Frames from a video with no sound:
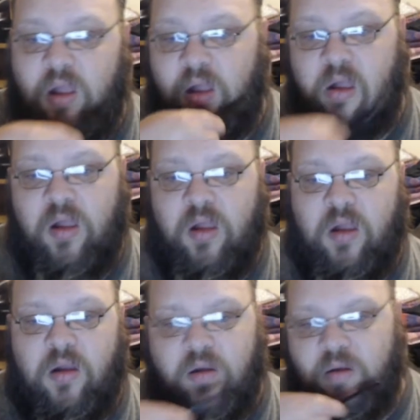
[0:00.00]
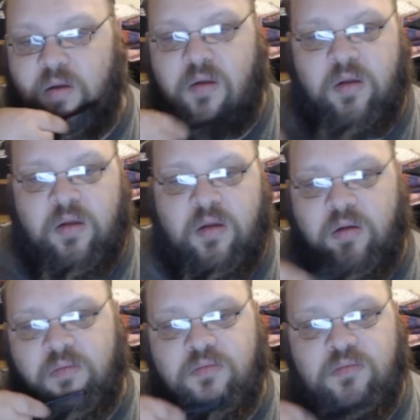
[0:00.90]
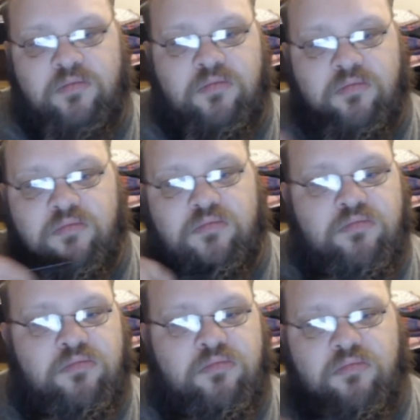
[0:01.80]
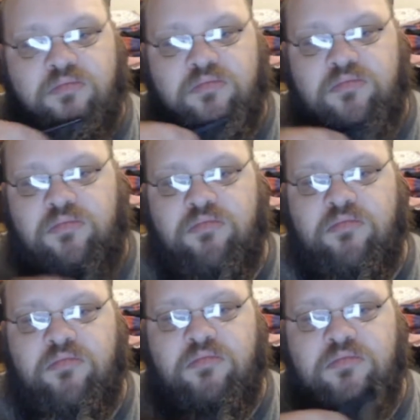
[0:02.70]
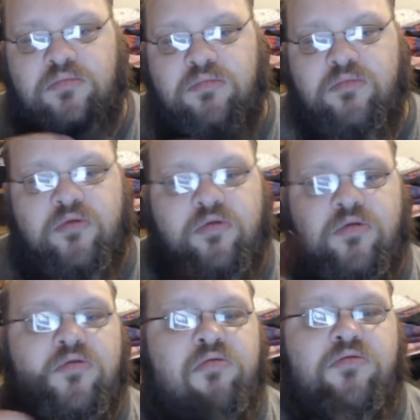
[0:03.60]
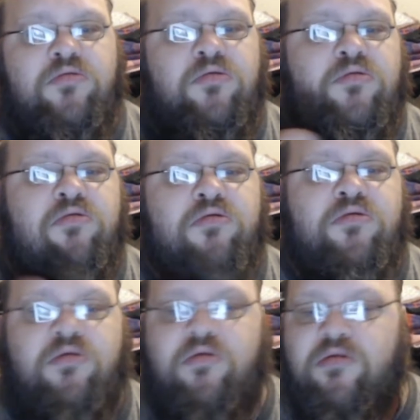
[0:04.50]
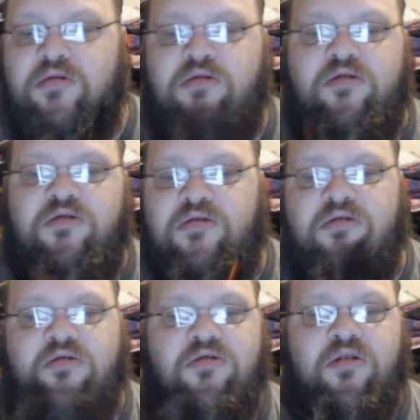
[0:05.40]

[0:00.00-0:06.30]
No one is speaking in this clip.